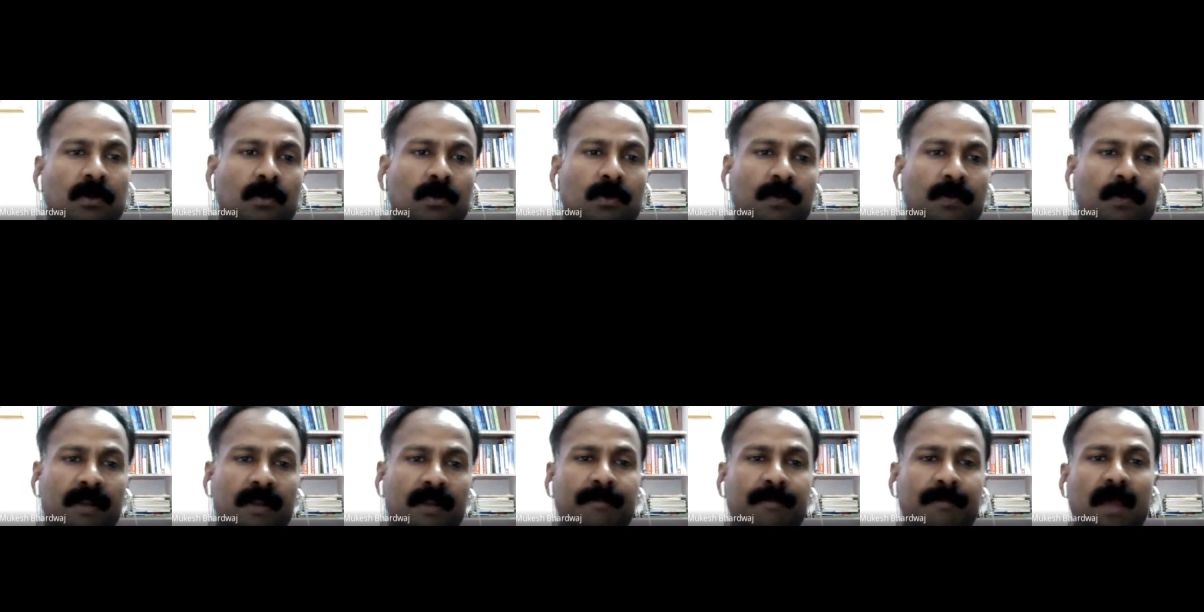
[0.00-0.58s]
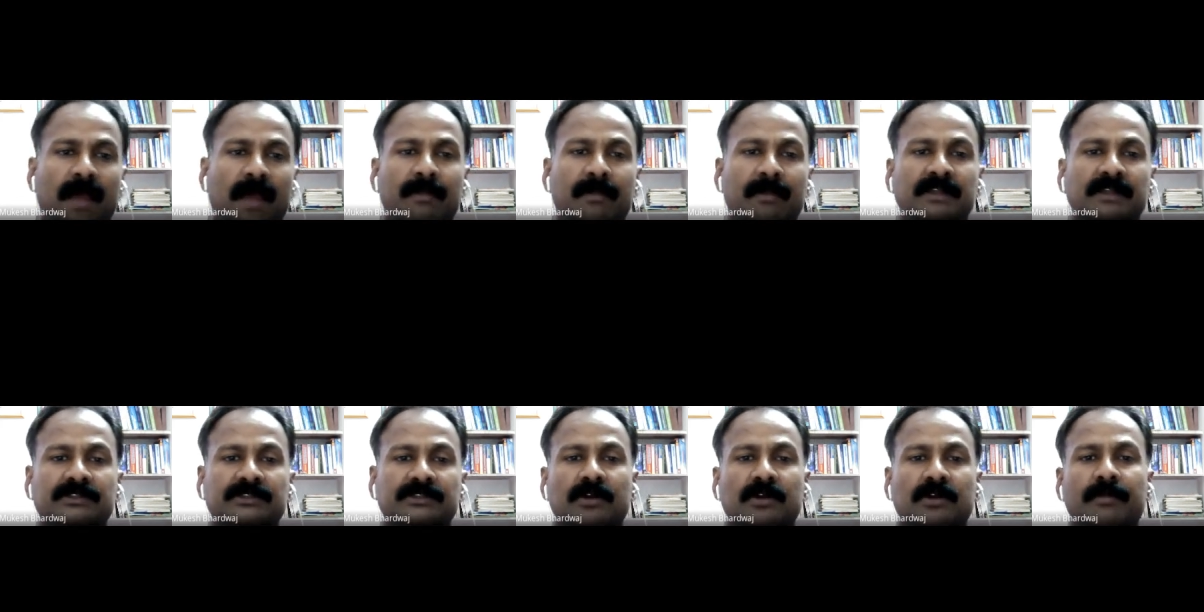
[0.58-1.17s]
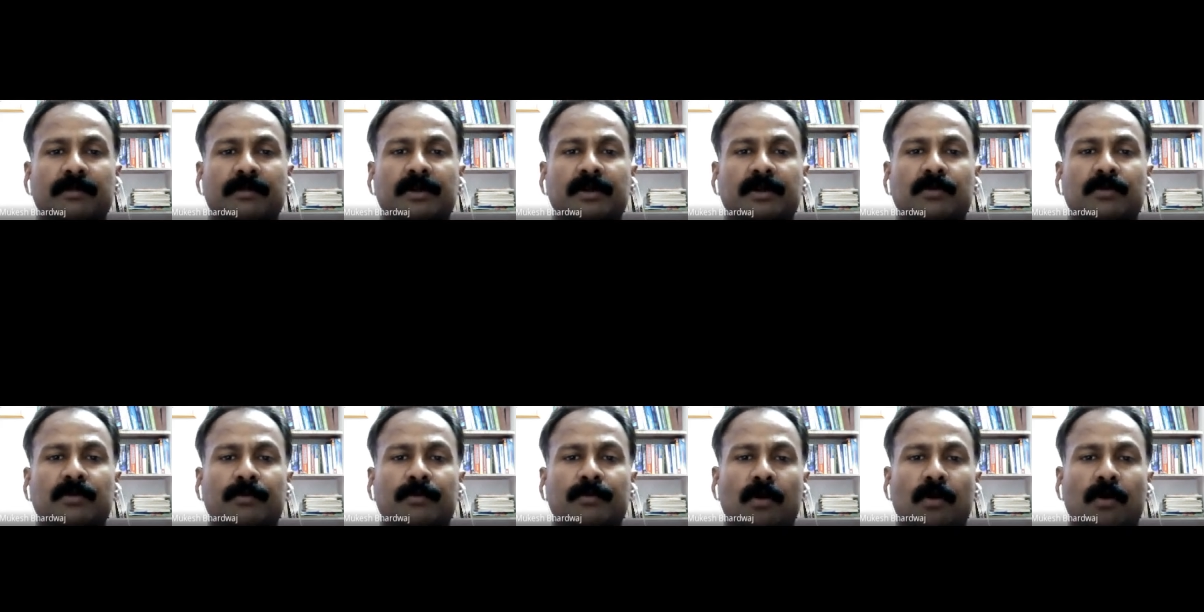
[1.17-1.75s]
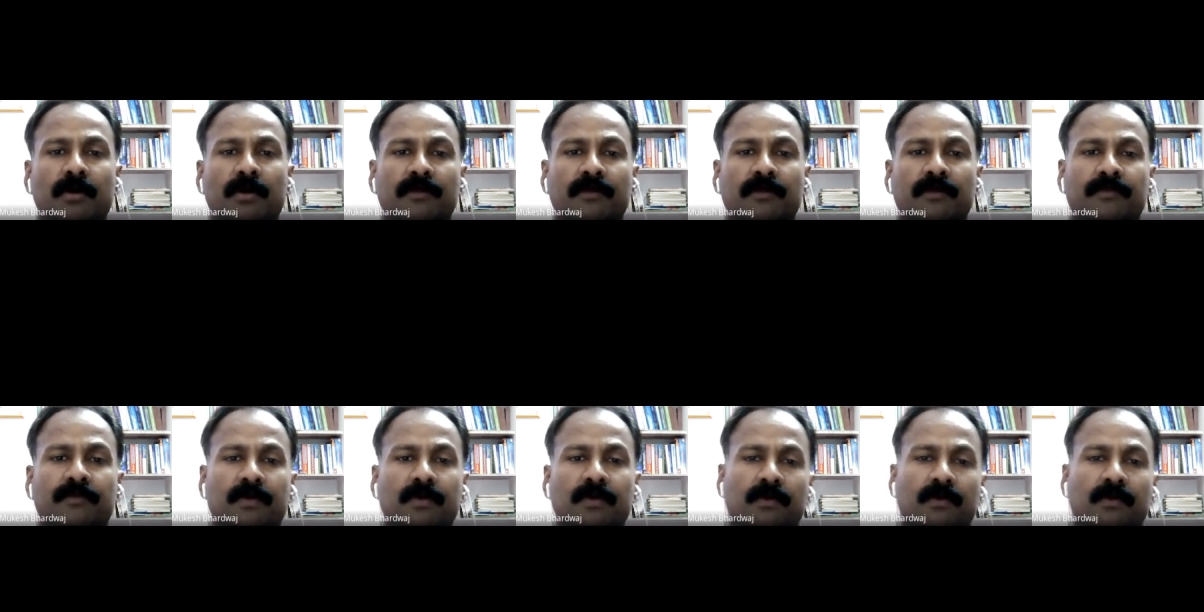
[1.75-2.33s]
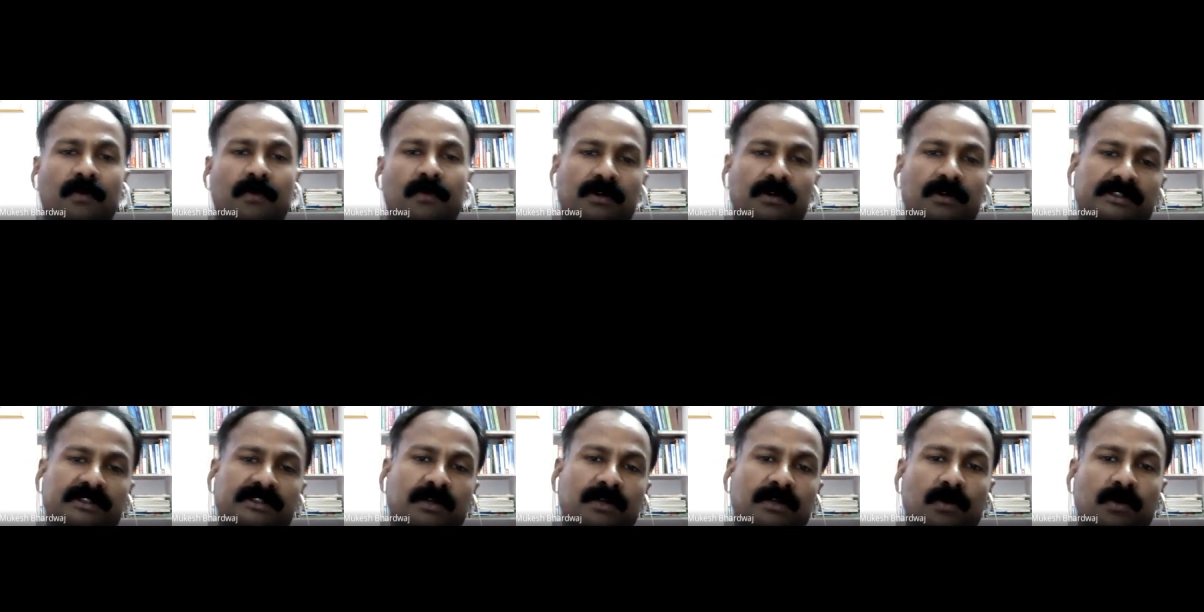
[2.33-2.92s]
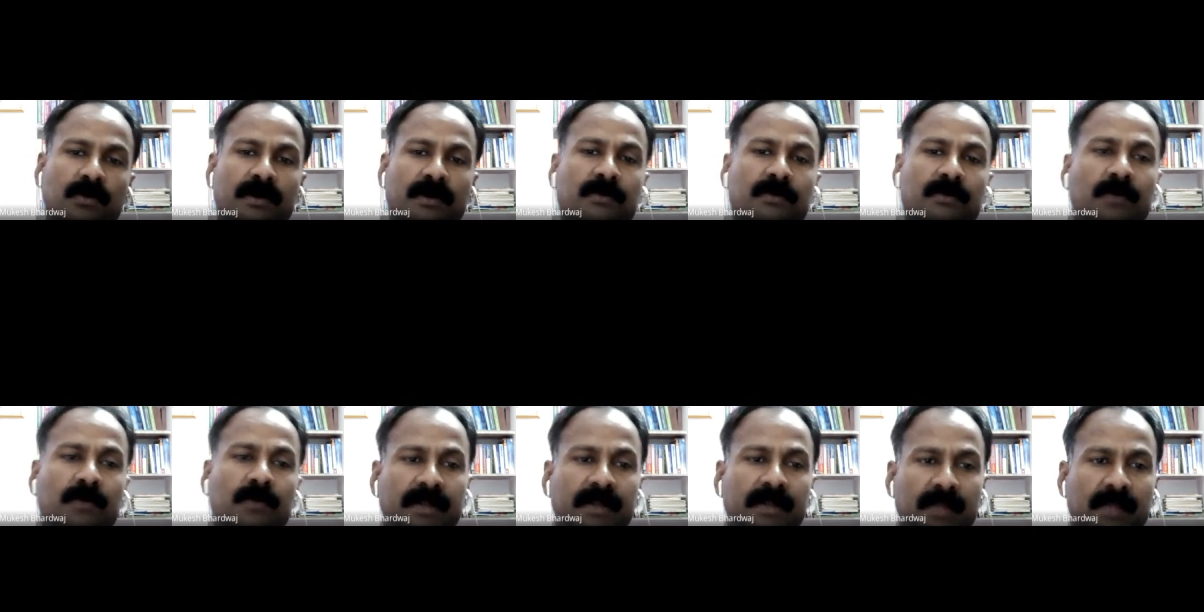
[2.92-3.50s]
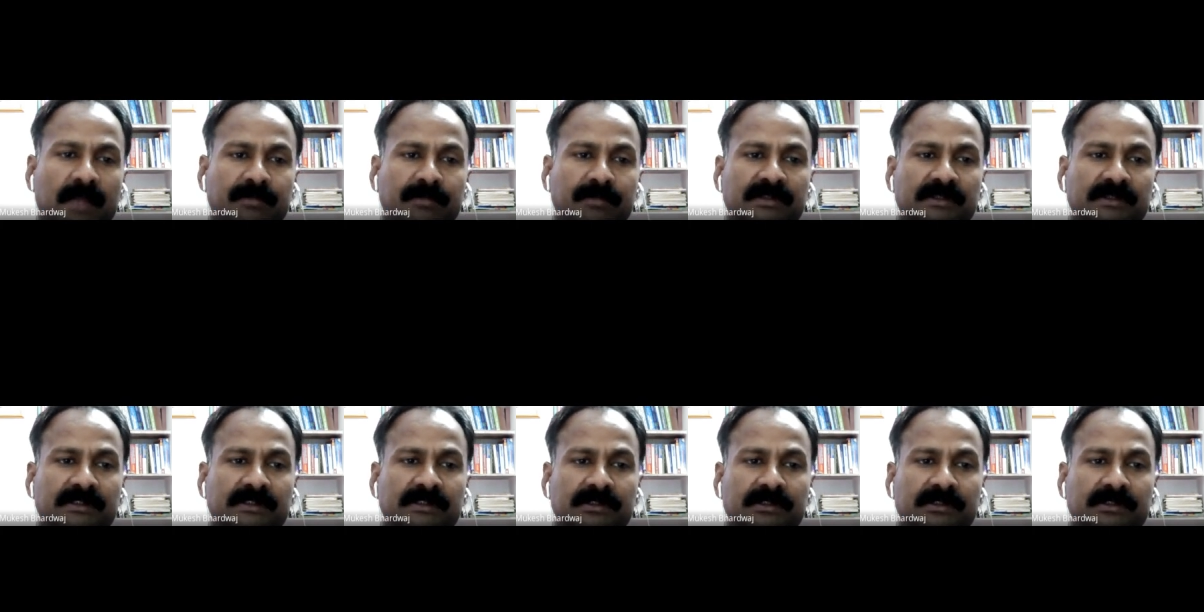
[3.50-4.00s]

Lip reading: When a pebble is dropped into a pond of still water, what happens?